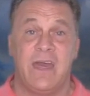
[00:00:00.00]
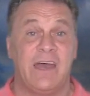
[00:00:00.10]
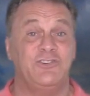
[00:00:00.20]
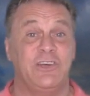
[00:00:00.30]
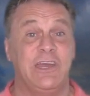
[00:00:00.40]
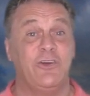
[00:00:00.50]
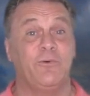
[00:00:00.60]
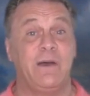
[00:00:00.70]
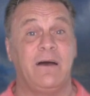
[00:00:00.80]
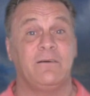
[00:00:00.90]
As you hear
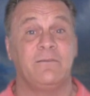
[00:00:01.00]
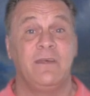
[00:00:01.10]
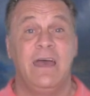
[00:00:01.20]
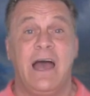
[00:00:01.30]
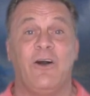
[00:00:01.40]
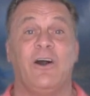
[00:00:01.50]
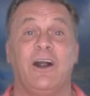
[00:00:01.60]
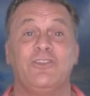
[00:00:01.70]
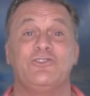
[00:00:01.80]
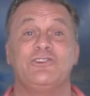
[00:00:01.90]
about how
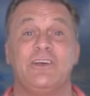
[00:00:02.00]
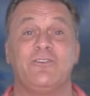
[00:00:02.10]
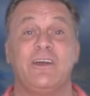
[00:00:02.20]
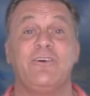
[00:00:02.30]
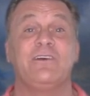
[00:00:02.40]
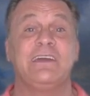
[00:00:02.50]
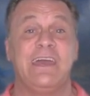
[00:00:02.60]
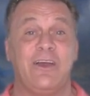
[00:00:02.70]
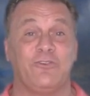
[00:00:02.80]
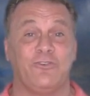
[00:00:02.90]
others share their
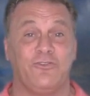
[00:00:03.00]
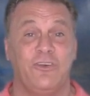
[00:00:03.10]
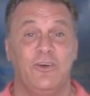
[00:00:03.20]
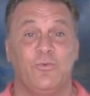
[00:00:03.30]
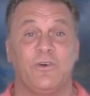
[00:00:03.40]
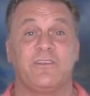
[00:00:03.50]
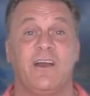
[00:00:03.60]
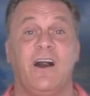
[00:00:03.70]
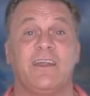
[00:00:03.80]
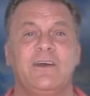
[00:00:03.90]
encounters with God,